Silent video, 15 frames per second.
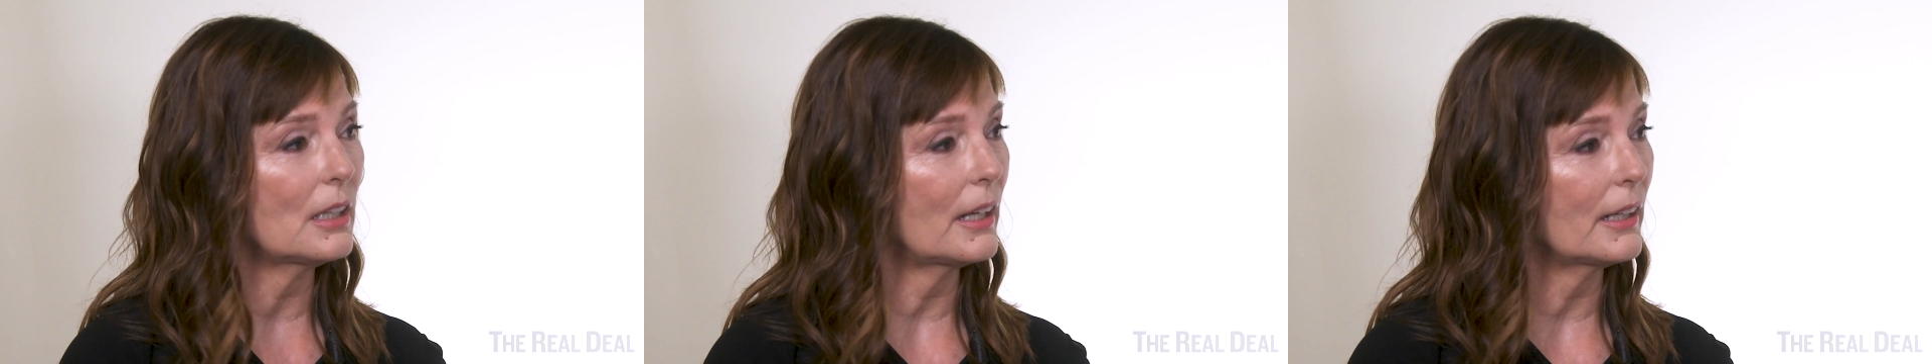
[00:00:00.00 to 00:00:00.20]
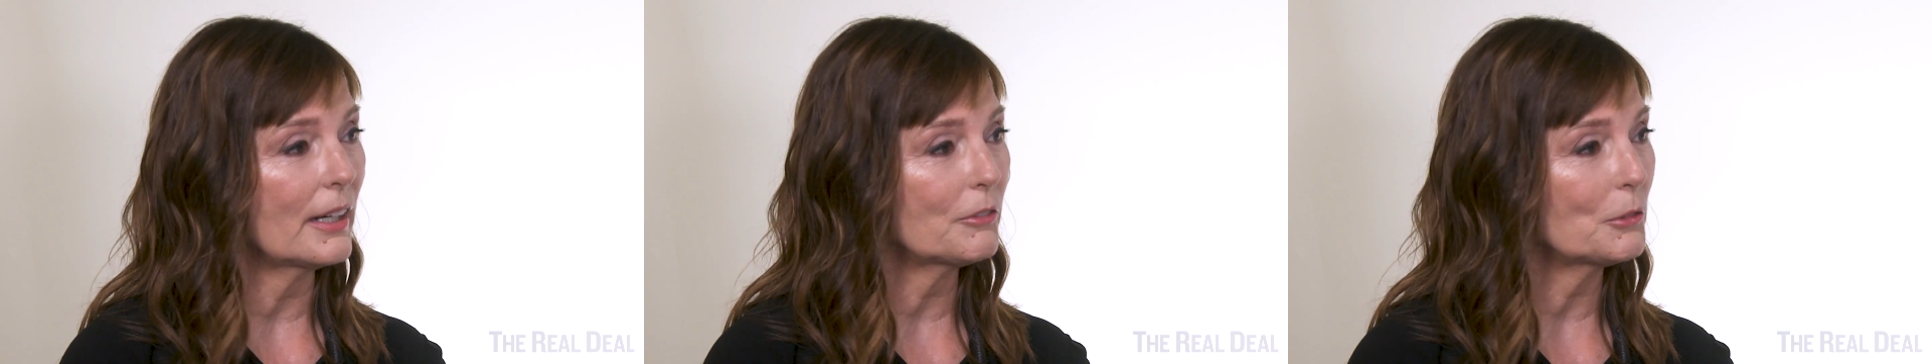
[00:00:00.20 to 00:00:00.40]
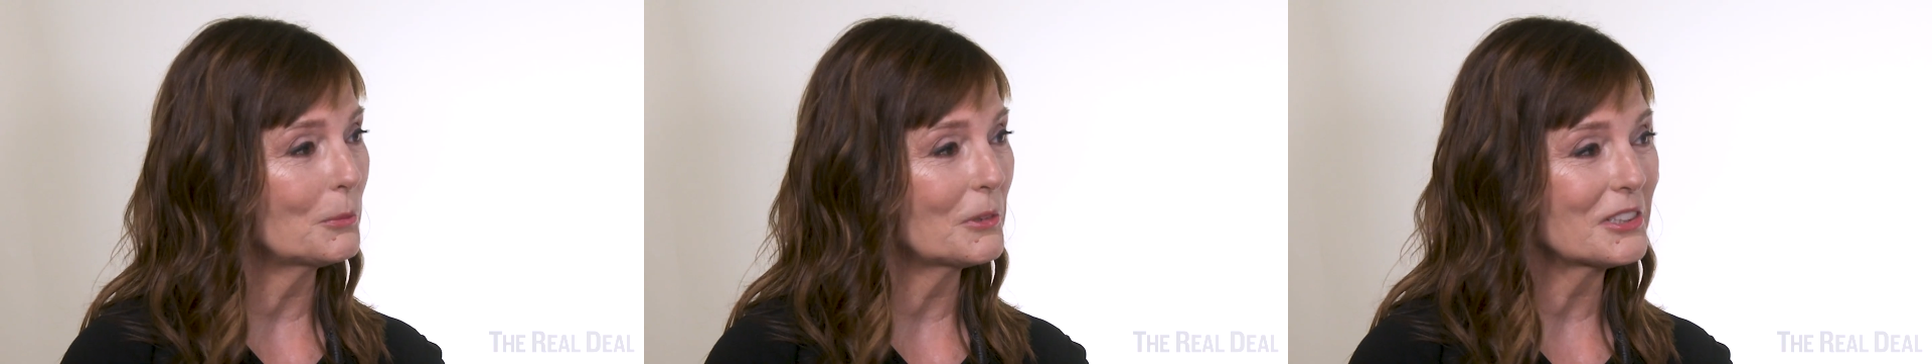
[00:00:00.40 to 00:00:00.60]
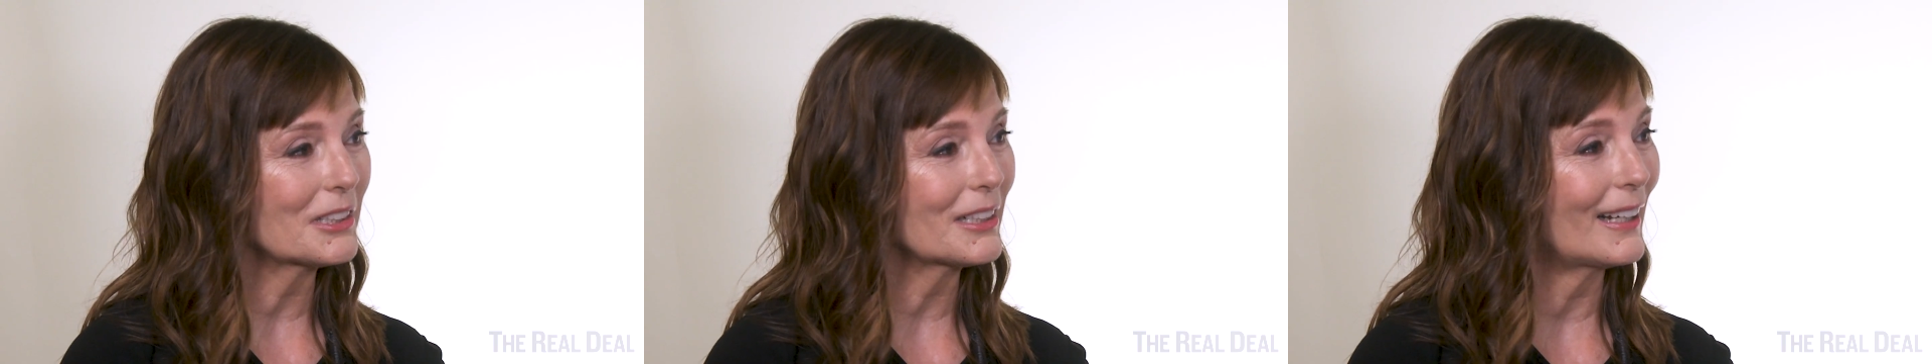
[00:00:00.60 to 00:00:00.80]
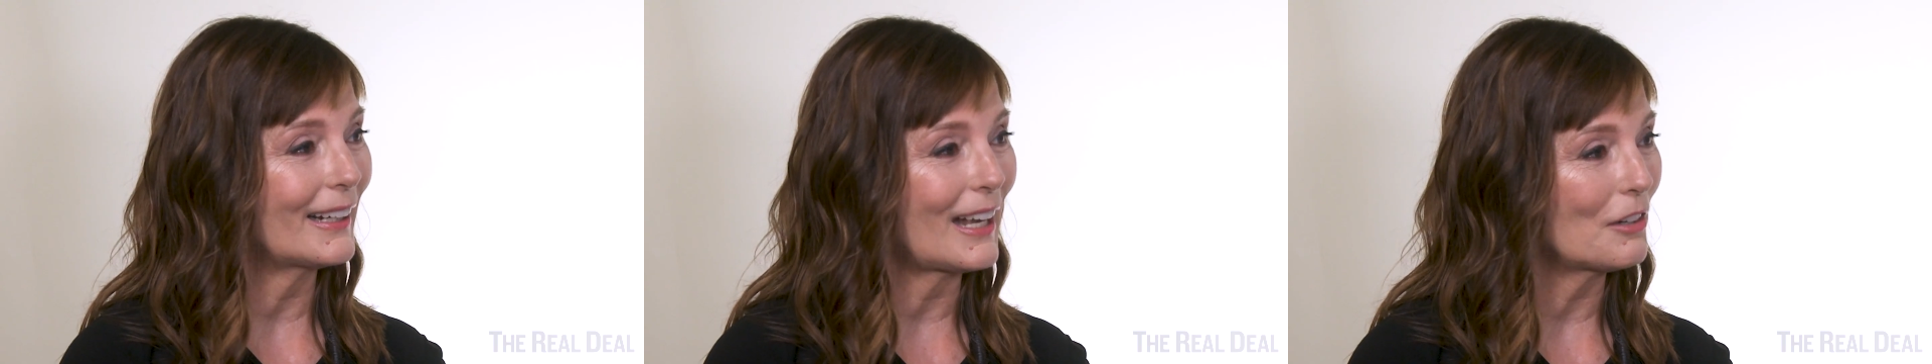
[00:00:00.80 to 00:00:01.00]
not
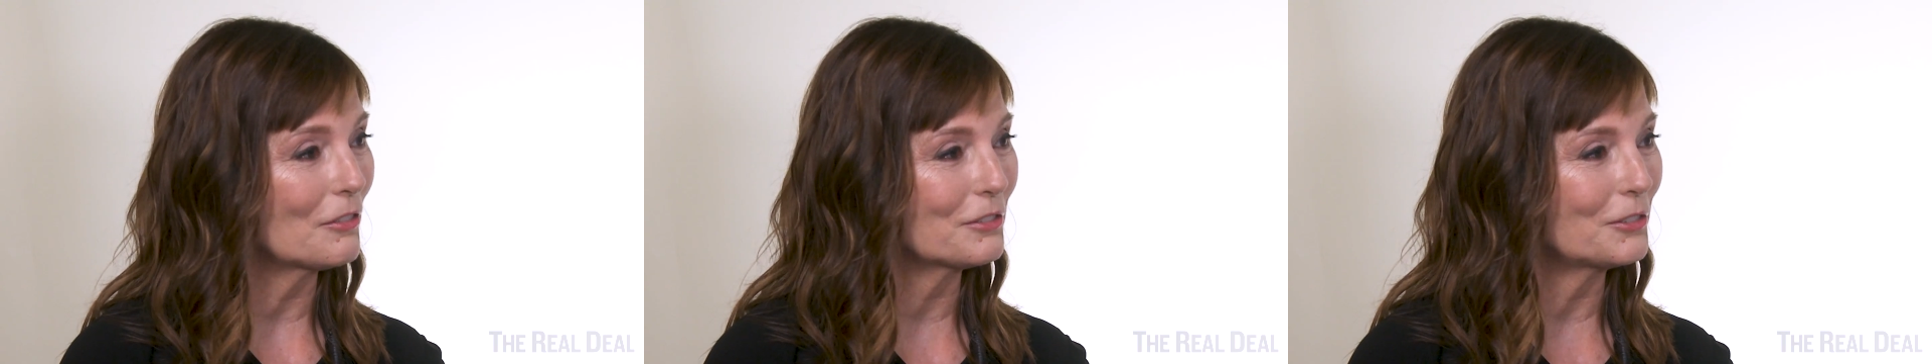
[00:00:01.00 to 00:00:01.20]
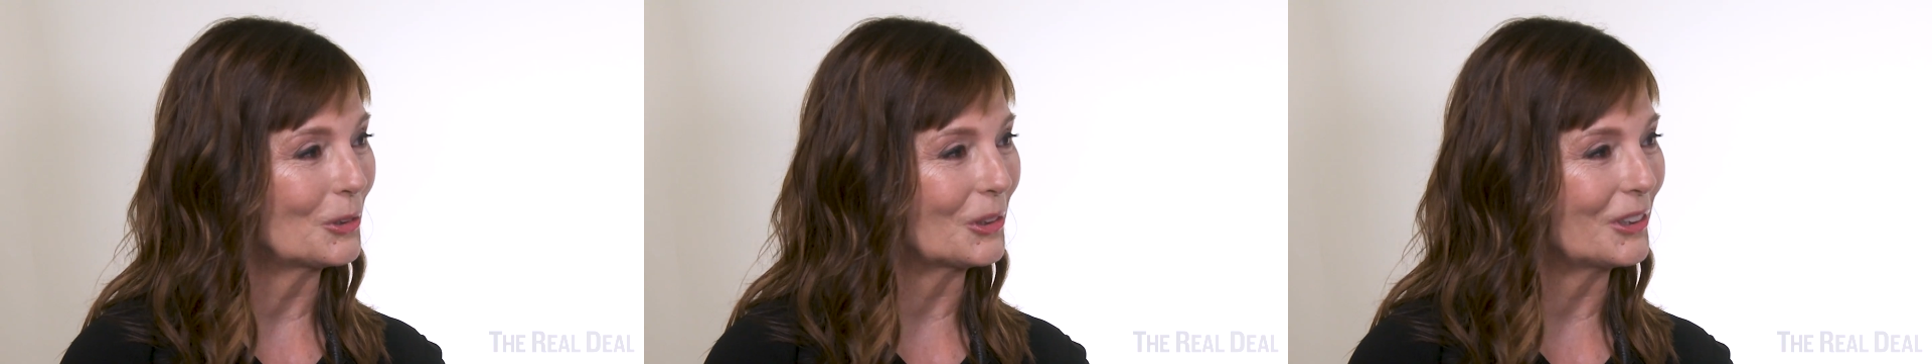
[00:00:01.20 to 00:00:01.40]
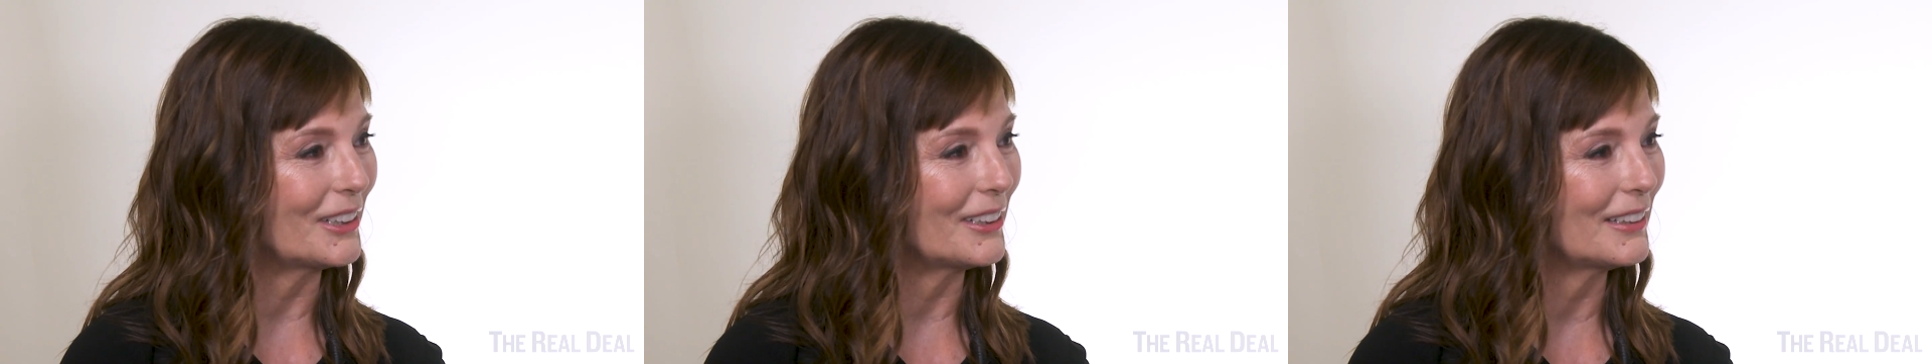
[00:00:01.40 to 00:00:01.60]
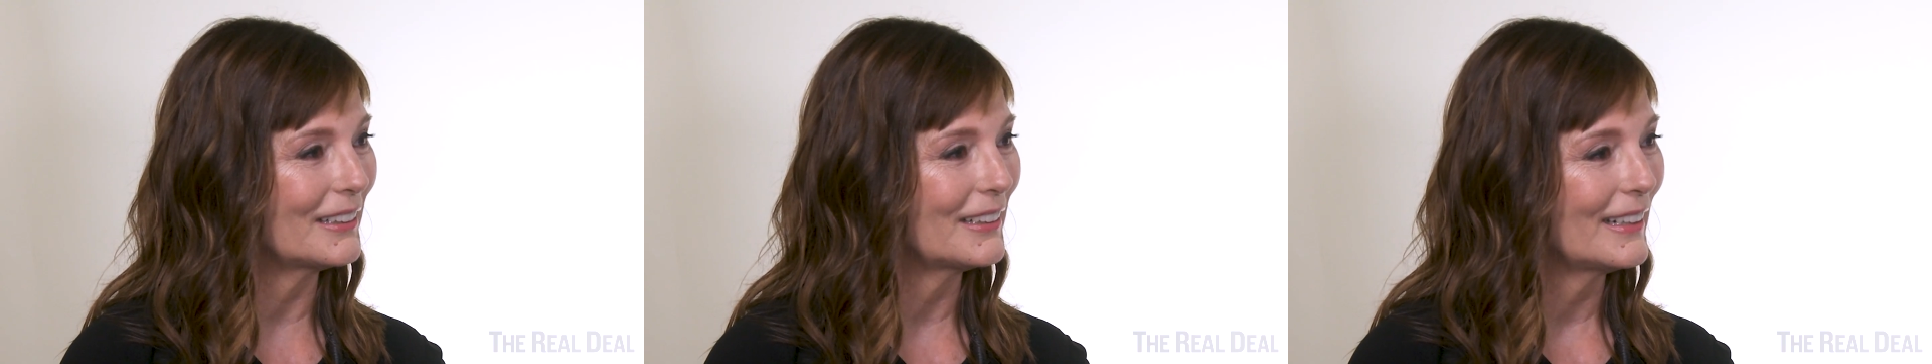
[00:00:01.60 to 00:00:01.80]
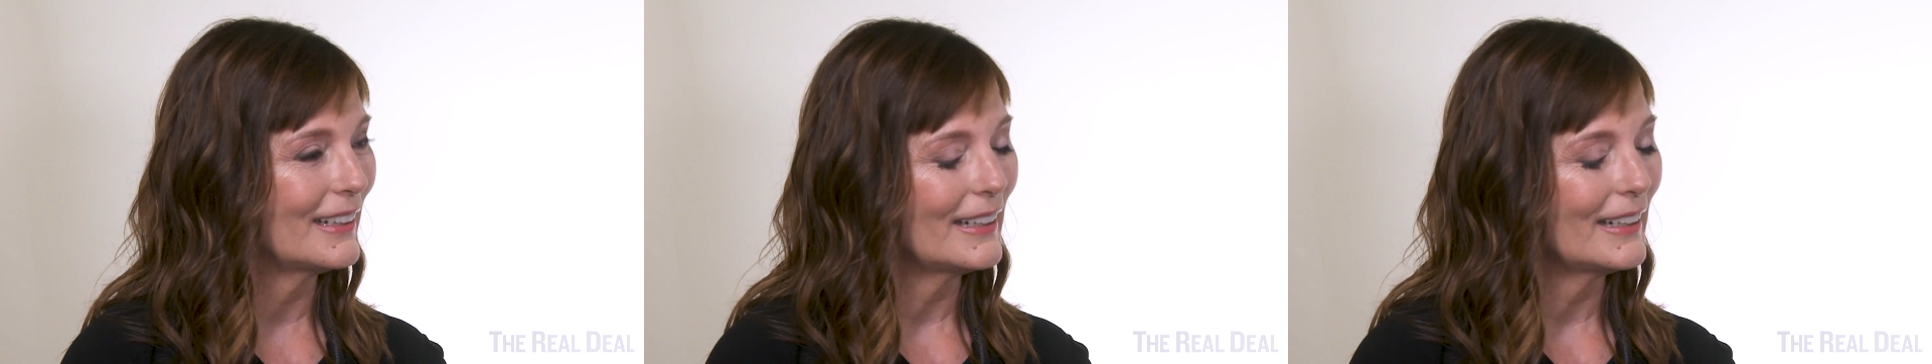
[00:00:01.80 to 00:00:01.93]
everyone's cut out for it.